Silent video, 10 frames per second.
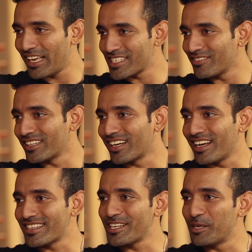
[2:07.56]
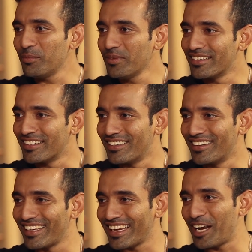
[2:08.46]
we had someone castle him
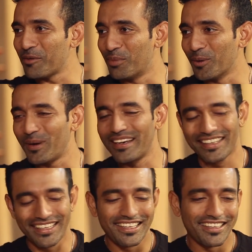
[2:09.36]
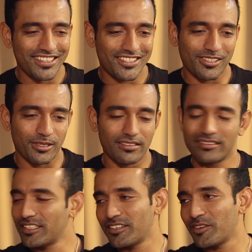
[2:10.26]
uh, and get him bowled. So you